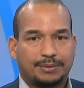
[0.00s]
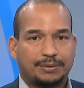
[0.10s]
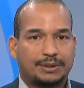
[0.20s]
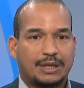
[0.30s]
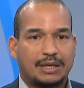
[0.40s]
We
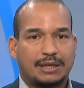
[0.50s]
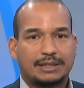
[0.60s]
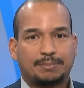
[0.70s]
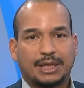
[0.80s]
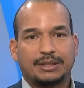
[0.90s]
were uh,
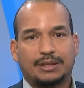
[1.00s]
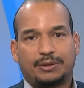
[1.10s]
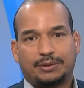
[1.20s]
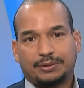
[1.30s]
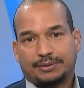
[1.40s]
expecting a
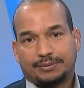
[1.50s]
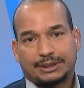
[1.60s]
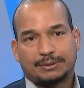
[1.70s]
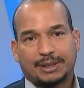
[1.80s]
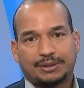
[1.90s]
hold, and we
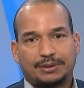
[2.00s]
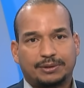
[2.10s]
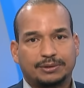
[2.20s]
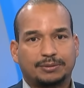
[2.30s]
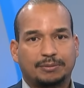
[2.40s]
expect the
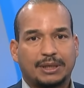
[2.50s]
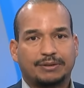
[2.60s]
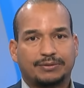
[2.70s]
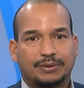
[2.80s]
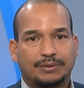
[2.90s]
hold to
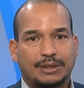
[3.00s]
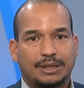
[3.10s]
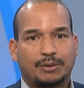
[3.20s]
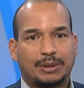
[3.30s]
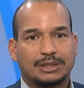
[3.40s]
remain for
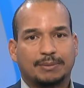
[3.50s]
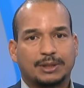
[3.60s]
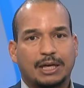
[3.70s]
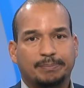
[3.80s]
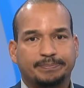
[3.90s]
uh, quite some
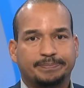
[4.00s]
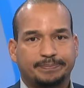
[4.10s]
time.